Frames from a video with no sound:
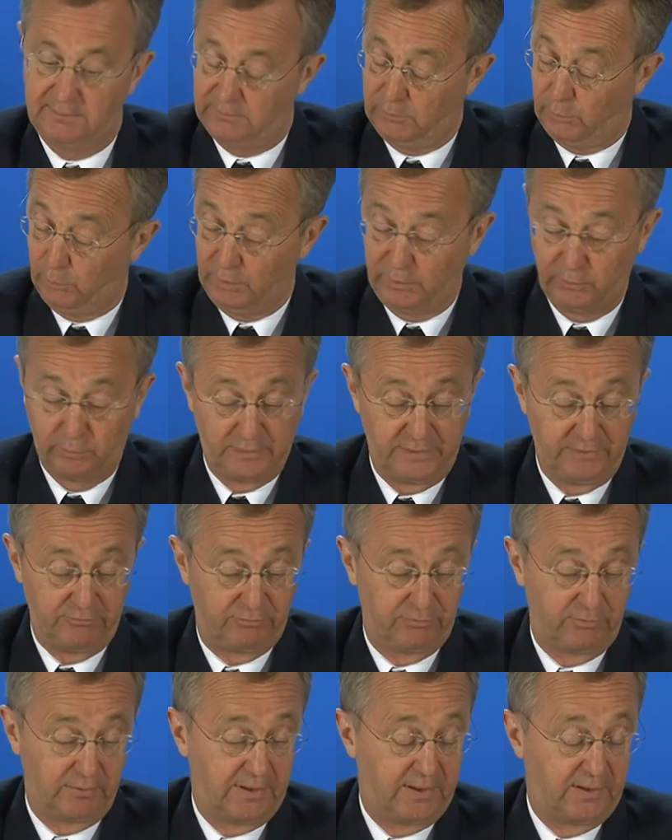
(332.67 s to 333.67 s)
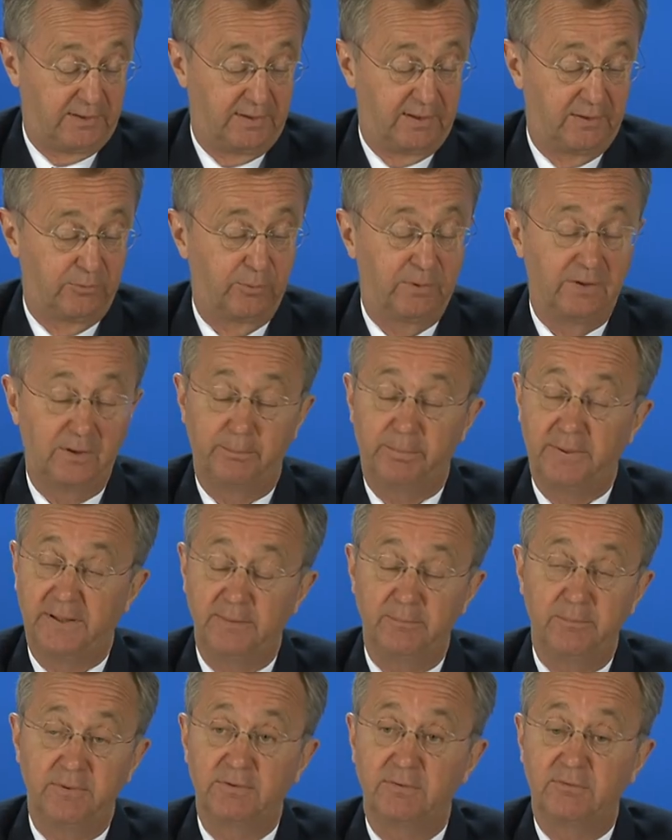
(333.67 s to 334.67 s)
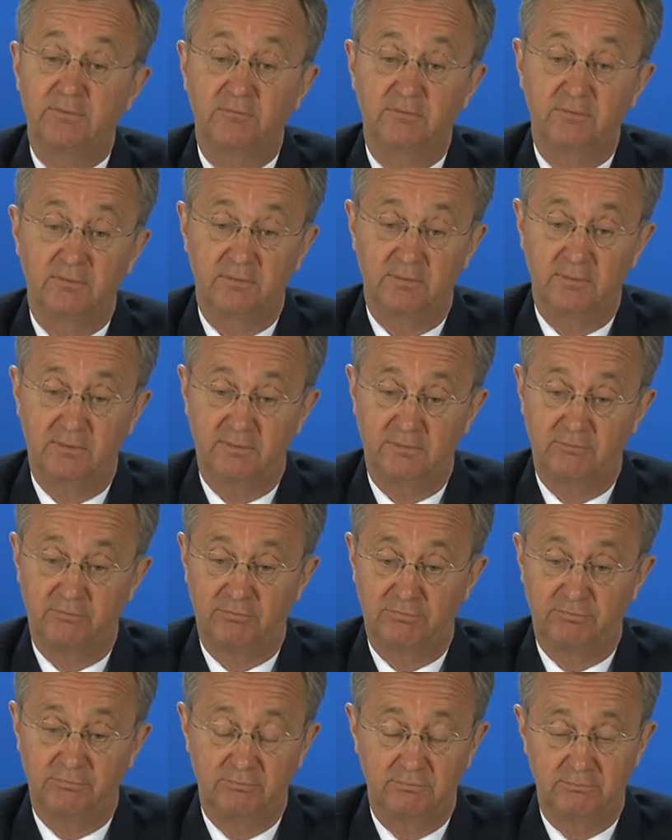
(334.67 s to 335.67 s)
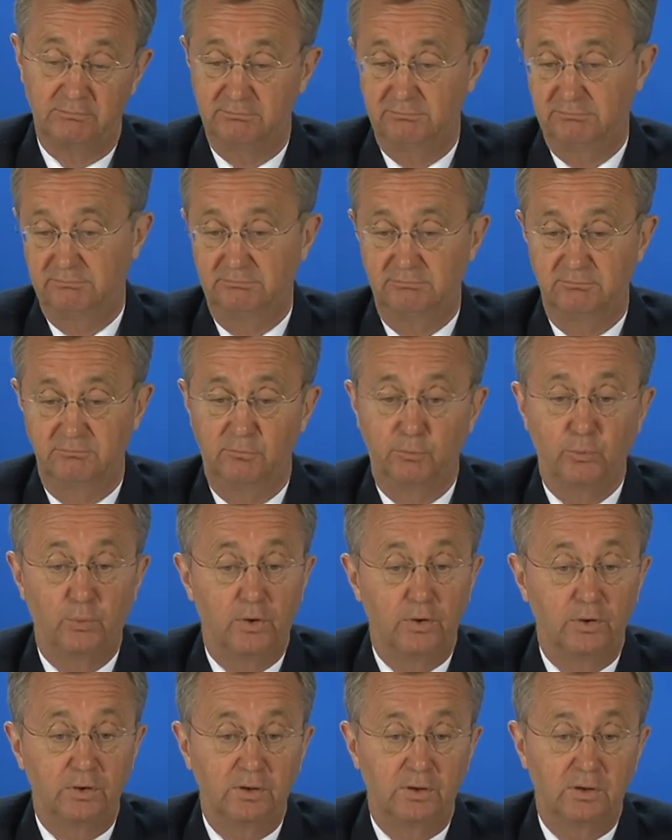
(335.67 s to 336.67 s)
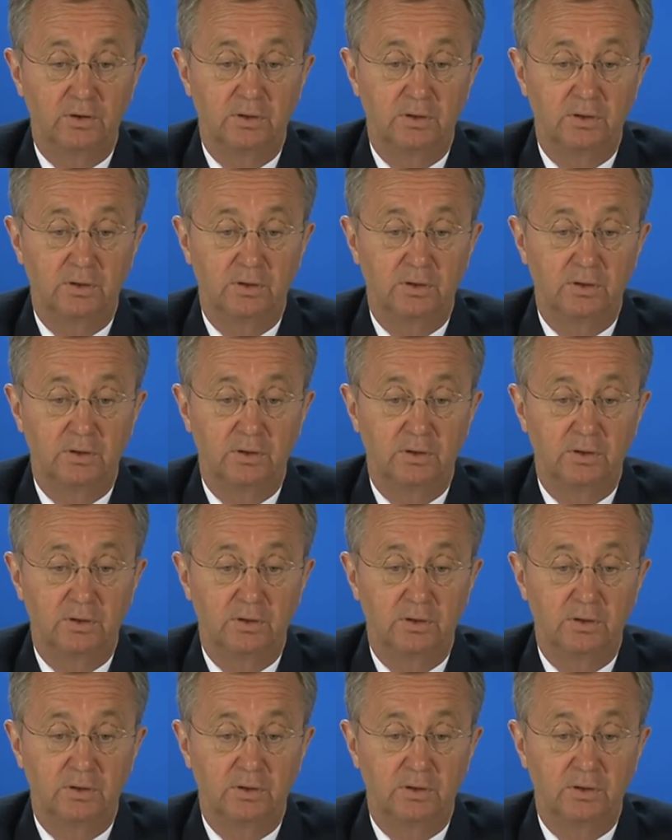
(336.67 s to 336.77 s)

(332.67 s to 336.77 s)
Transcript: All the way for how will the payment work,